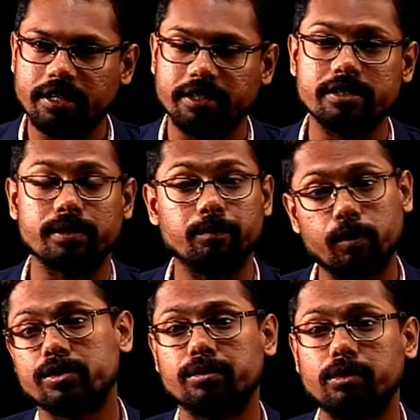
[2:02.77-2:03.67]
it is
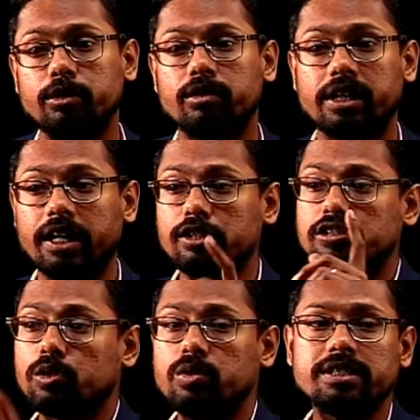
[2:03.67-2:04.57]
impossible to create a
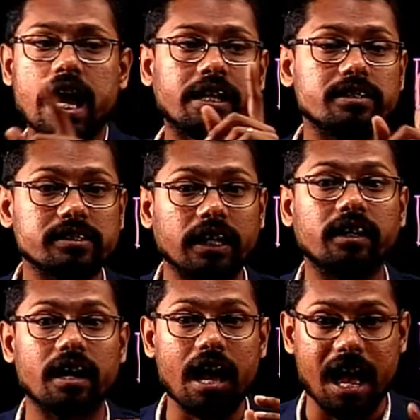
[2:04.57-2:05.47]
source and a sink
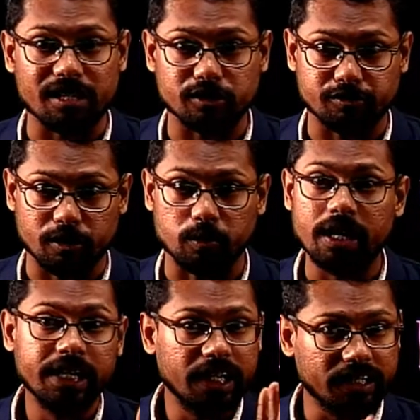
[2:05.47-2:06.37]
as of now.
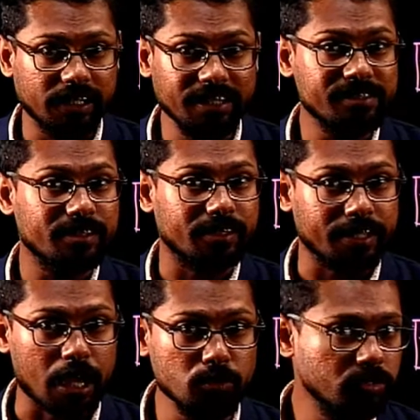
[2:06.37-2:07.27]
At least
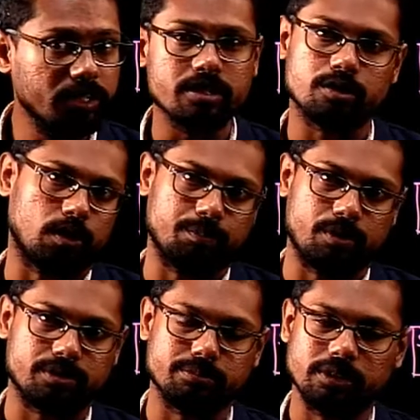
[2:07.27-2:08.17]
now it is not
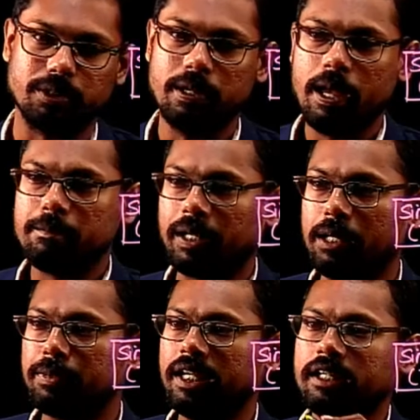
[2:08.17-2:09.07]
possible.
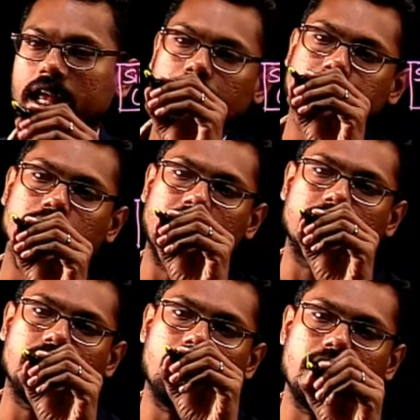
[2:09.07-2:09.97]
Maybe in after like
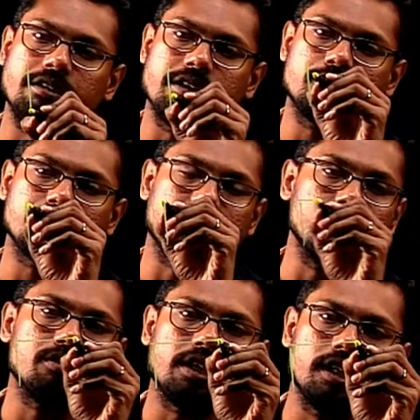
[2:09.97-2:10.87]
hundreds of
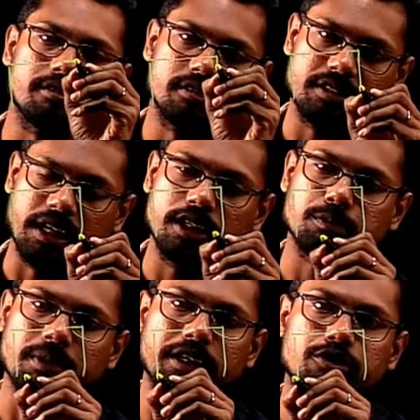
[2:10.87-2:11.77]
centuries, things
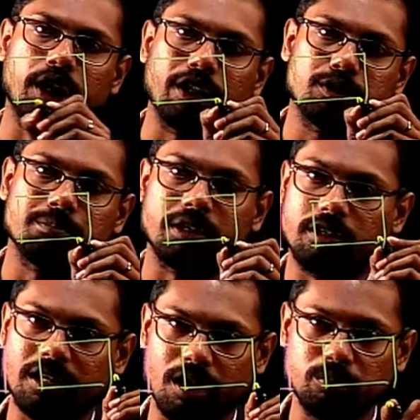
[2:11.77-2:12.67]
might change, but
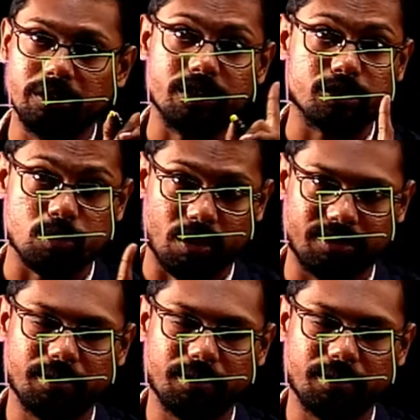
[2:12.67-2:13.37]
now it is not.